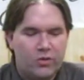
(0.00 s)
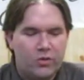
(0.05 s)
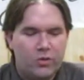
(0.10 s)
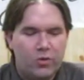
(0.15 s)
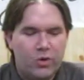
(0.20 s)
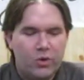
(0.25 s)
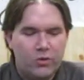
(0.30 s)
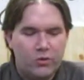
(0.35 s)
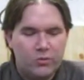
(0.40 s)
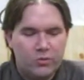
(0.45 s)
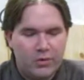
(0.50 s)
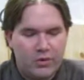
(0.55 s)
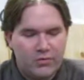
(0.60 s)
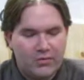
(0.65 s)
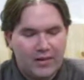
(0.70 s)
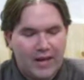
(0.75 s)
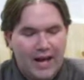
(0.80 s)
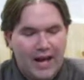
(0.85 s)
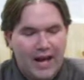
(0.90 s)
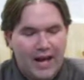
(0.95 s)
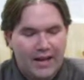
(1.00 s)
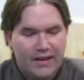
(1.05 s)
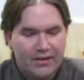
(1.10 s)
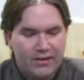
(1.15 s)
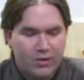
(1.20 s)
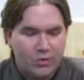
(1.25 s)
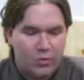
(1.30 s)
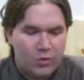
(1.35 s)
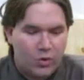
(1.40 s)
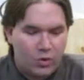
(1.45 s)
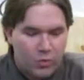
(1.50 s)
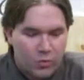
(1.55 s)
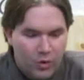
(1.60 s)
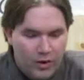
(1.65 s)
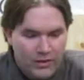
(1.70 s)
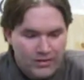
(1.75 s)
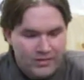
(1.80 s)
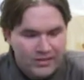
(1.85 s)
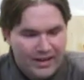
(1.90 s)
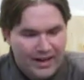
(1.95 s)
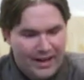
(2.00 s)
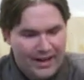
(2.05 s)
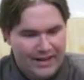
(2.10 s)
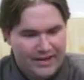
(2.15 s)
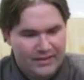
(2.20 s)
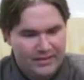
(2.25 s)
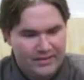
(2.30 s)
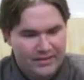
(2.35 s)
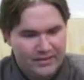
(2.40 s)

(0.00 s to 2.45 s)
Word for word: the Word was with God, and the Word was God.